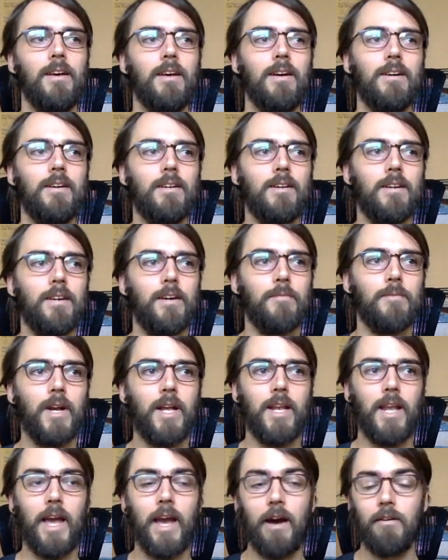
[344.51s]
And
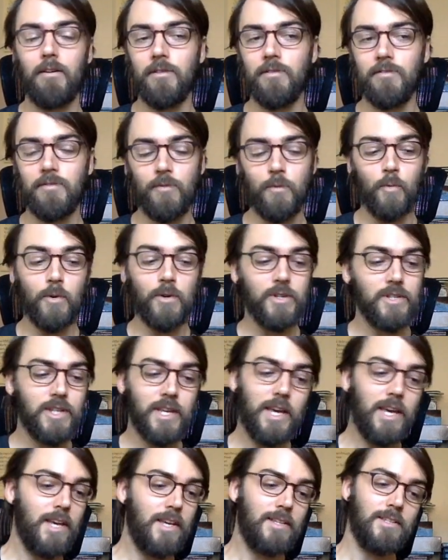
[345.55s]
right now, if worst
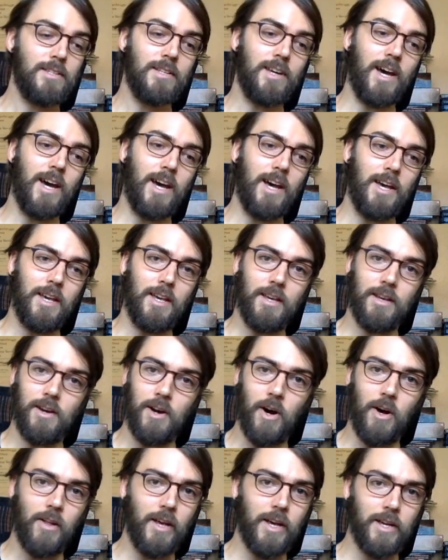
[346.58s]
case,
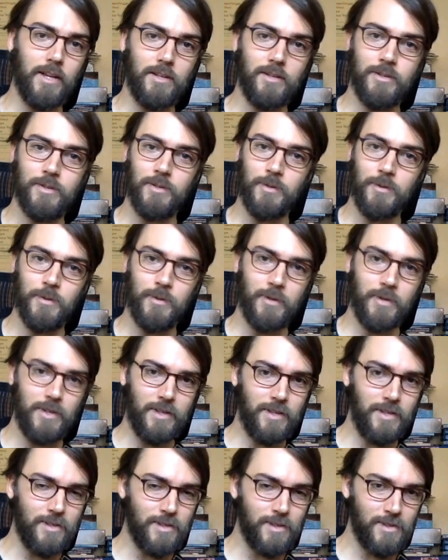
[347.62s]
all I can do
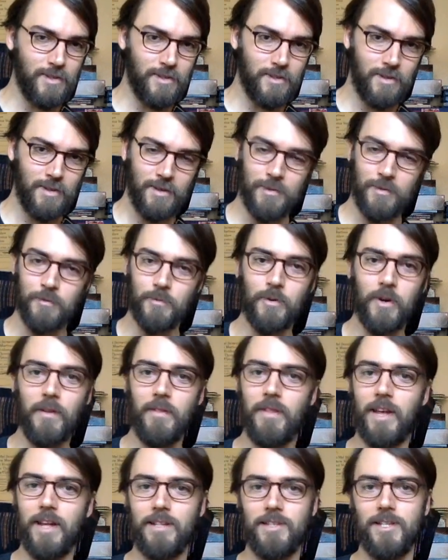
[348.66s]
is
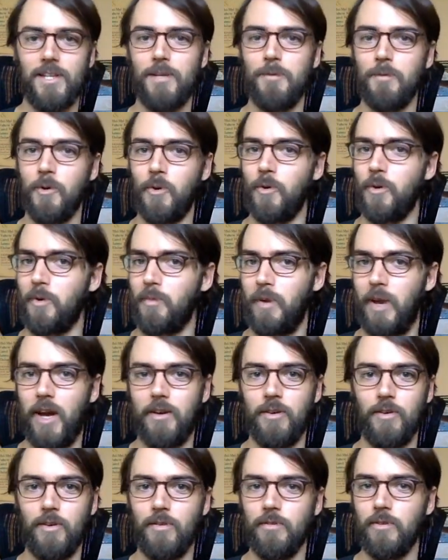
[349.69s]
run that same chord
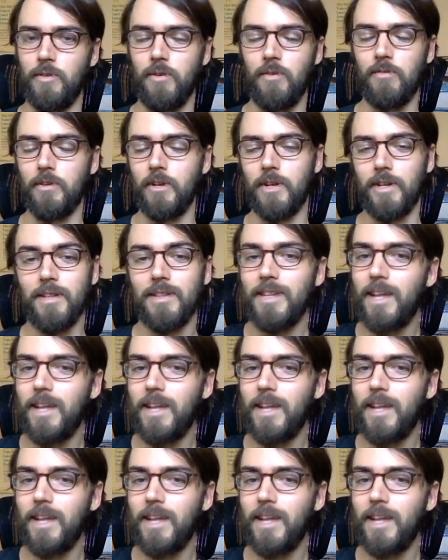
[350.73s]
pattern over and over again.